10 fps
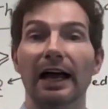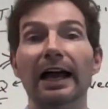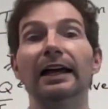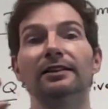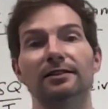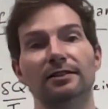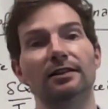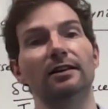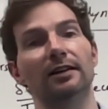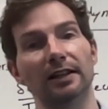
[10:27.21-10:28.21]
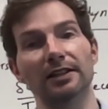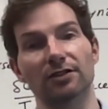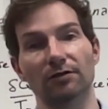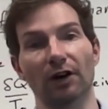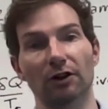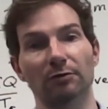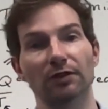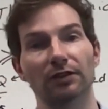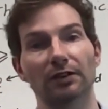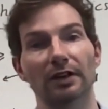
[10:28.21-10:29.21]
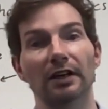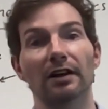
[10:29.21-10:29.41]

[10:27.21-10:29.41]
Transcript: and its environment,